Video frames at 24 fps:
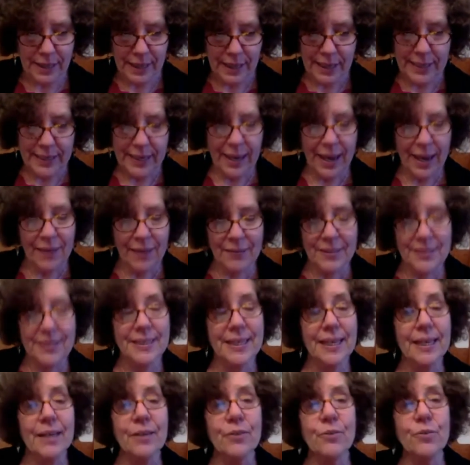And I have to
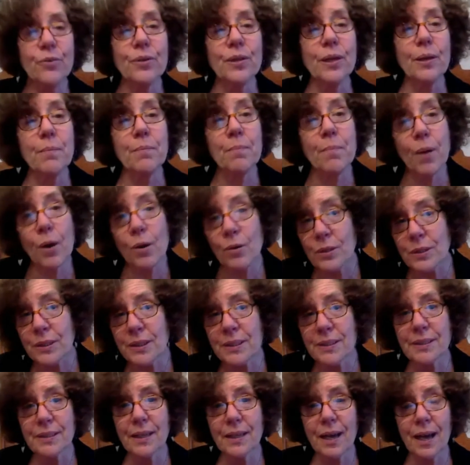tell you that
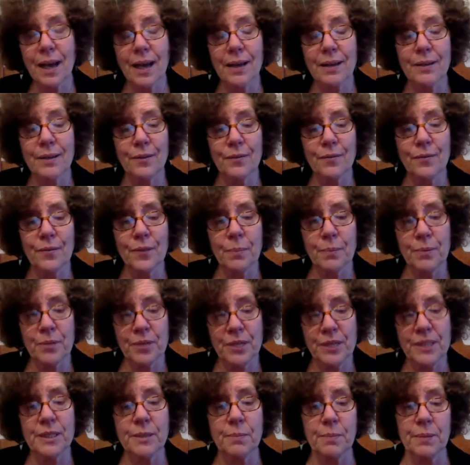most of the
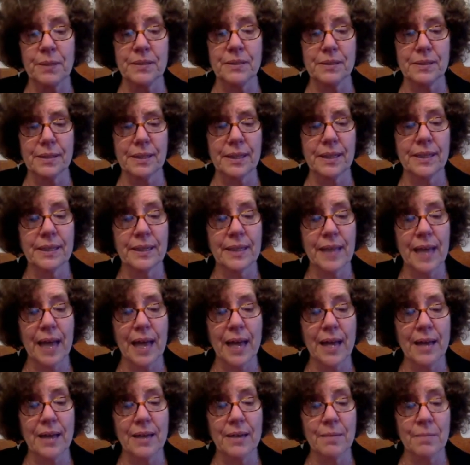participants in
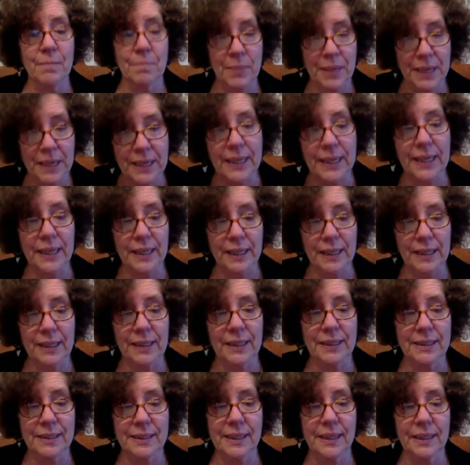that meeting
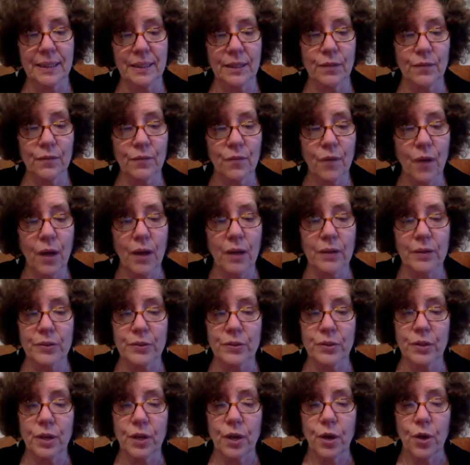at Seneca
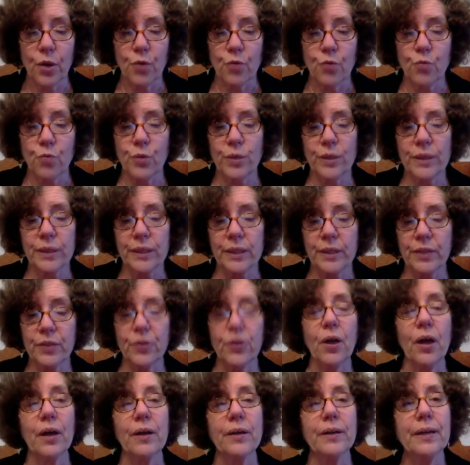Falls really
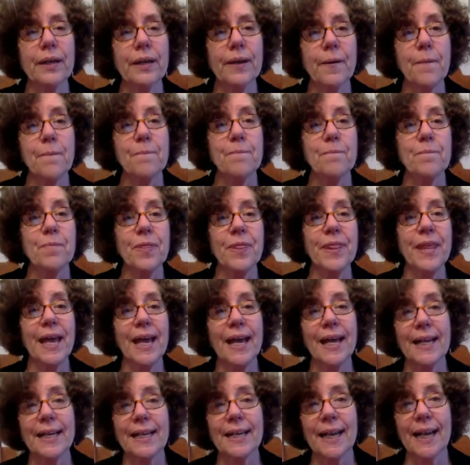thought
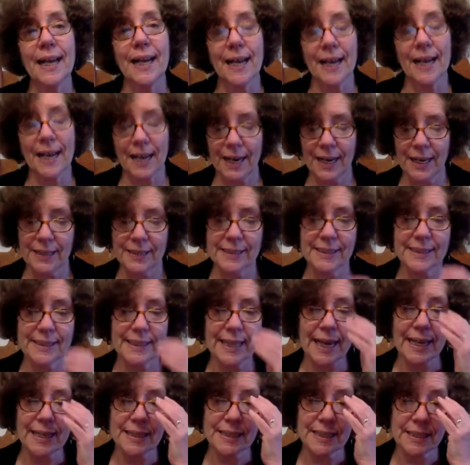that
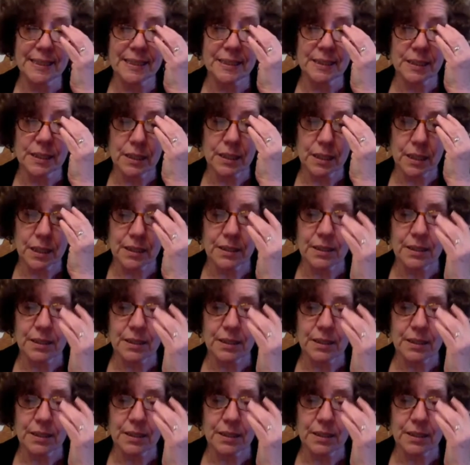Stanton's